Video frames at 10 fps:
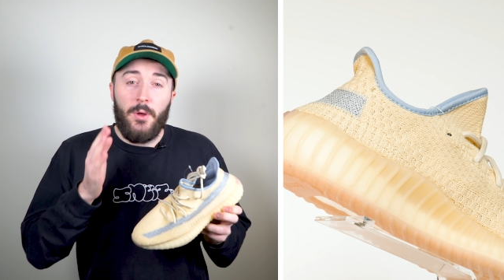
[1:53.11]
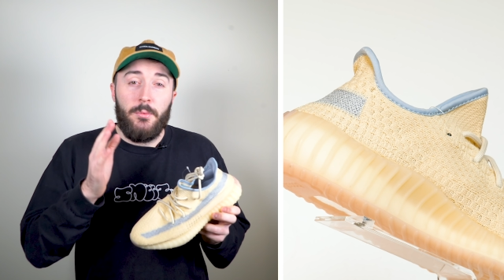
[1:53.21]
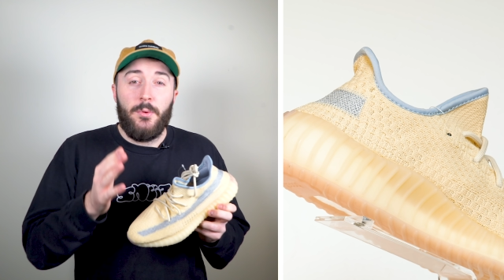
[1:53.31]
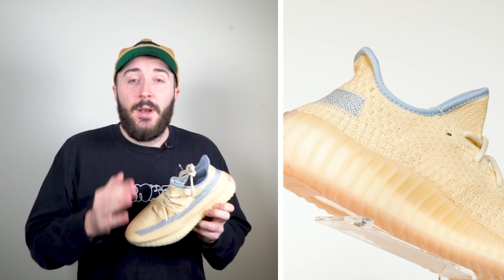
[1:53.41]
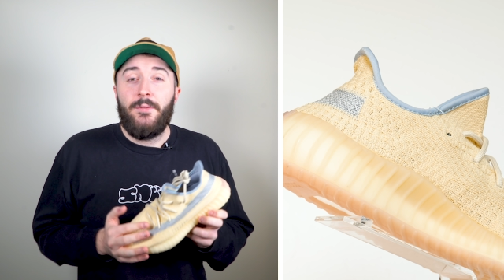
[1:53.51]
We
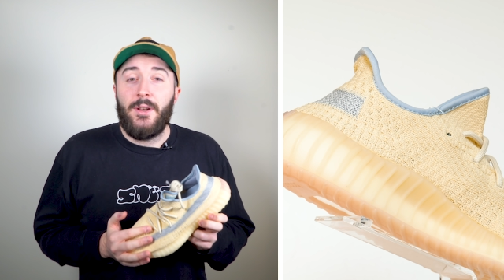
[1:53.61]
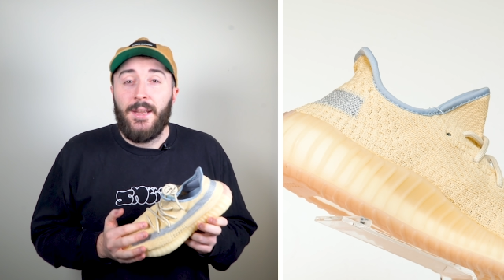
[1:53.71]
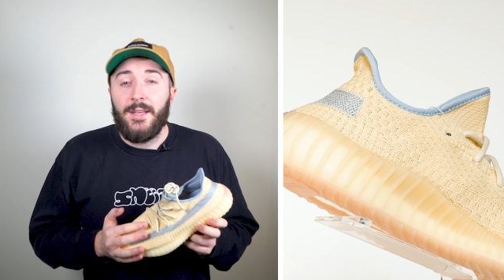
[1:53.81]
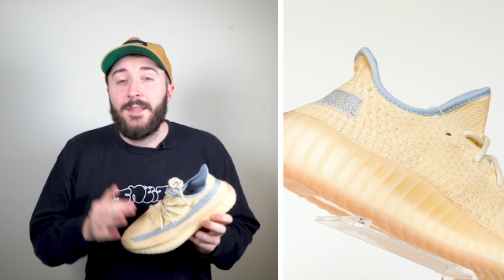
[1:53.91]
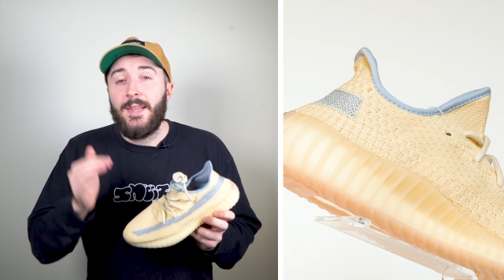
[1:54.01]
will leave a
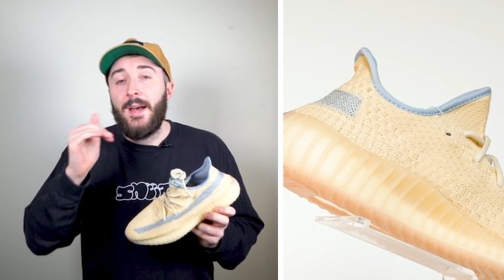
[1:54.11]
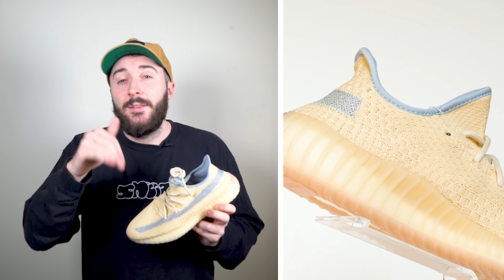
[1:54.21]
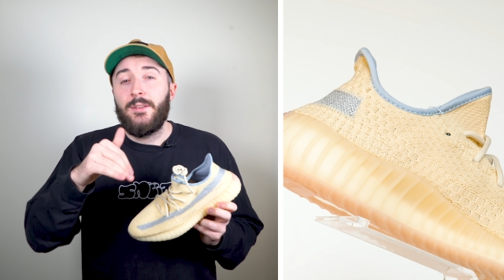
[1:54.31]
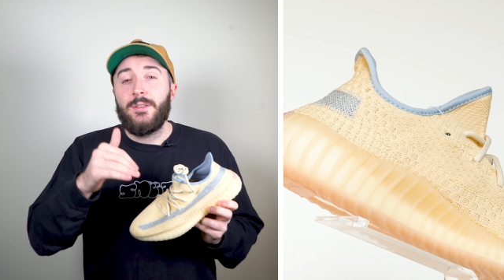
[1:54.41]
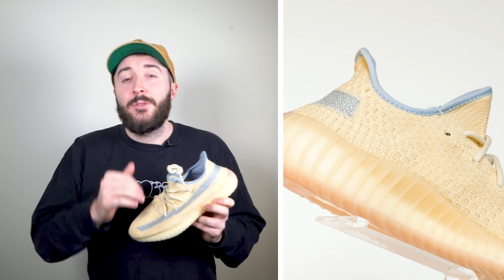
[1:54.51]
link down
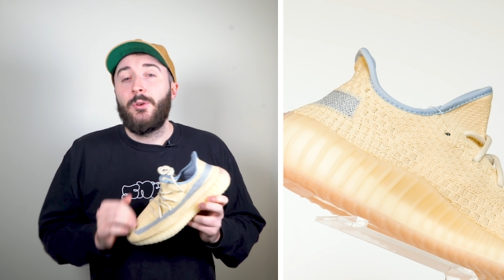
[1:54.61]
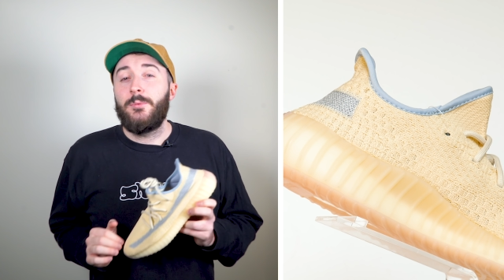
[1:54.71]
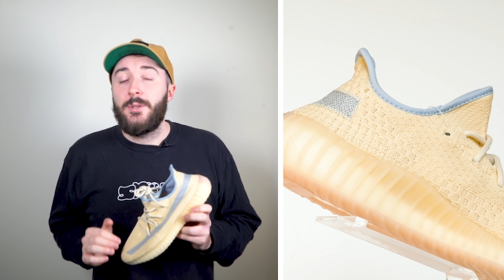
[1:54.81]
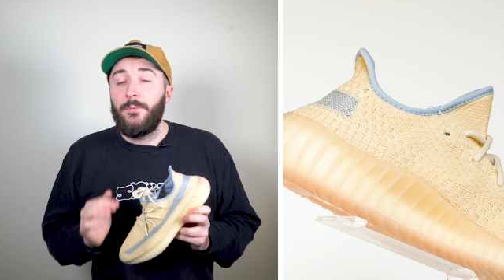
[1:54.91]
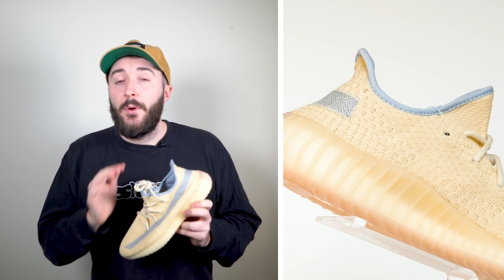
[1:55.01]
in the
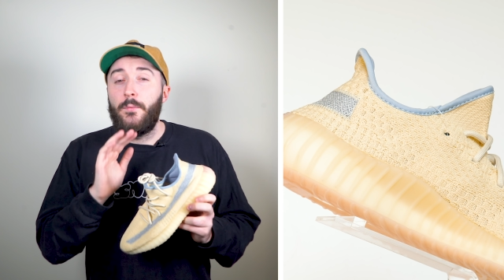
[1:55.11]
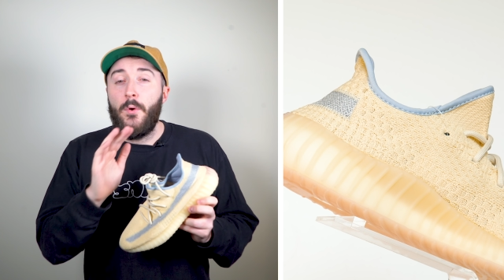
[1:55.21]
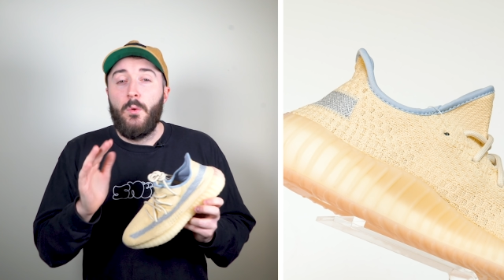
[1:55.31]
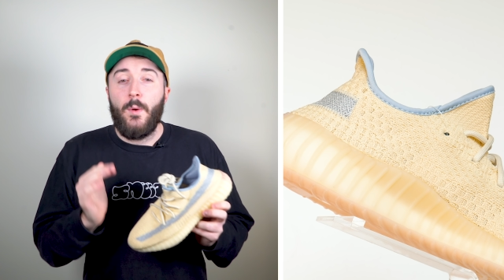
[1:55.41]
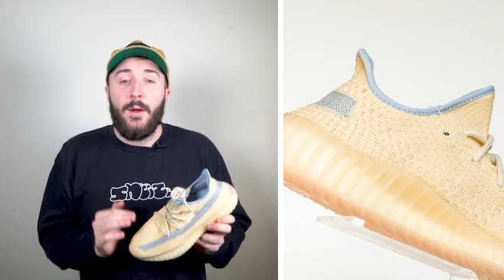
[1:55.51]
description for
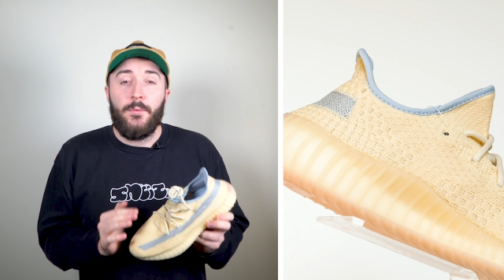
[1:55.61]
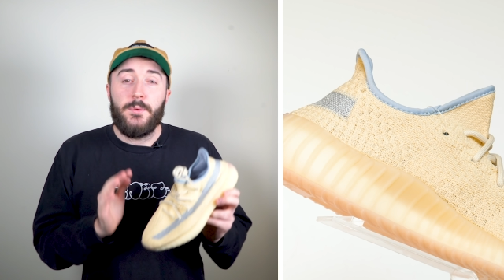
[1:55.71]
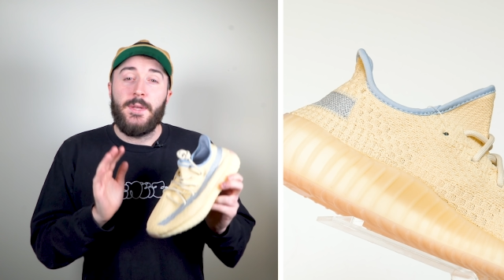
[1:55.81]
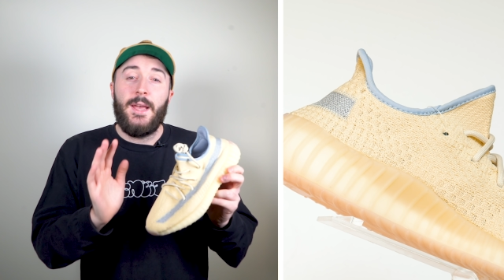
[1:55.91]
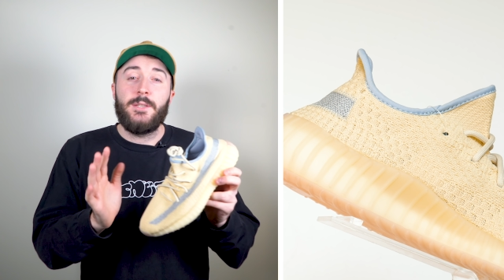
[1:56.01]
full
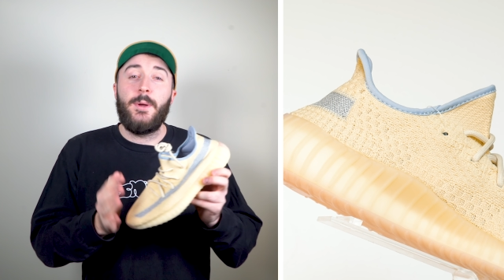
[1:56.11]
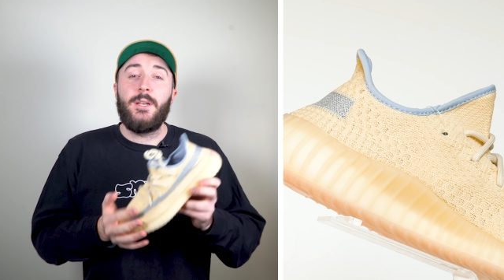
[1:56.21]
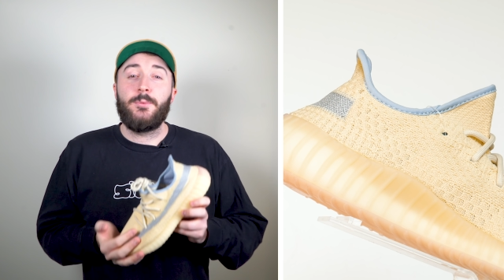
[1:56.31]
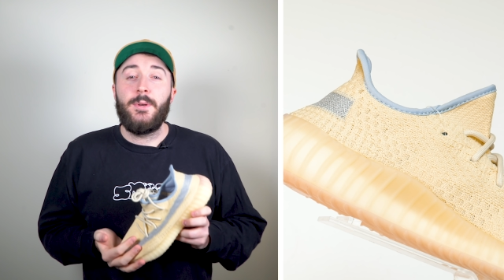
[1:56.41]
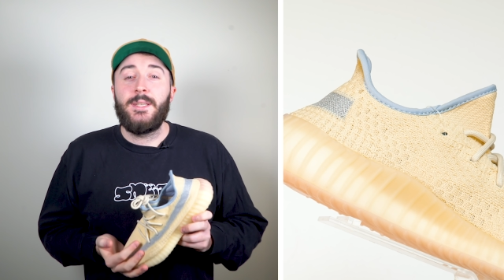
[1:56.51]
raffles as well
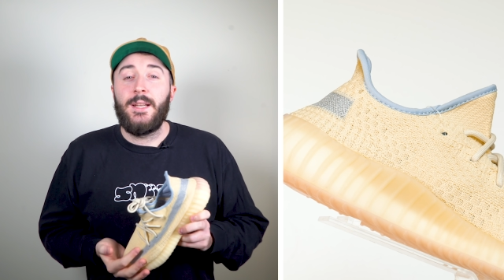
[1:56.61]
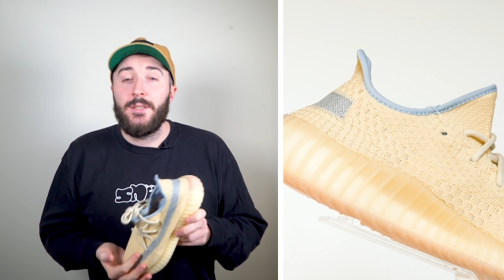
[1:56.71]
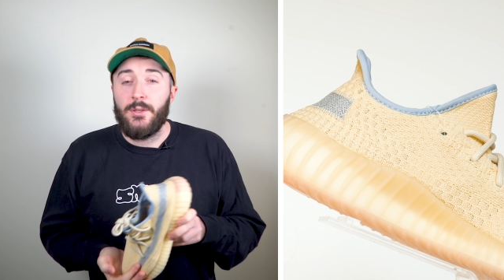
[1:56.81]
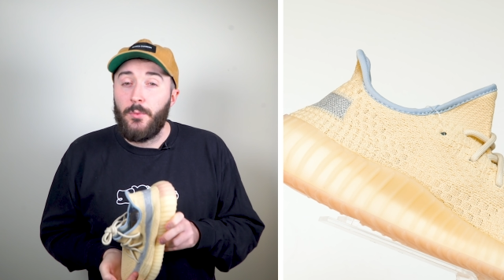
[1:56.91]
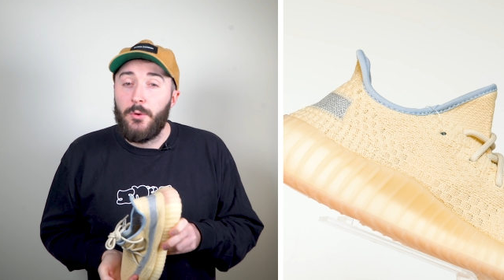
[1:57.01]
as
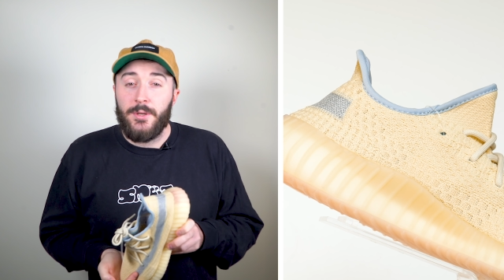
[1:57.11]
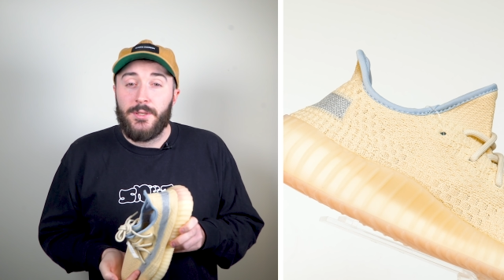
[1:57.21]
retailers that will be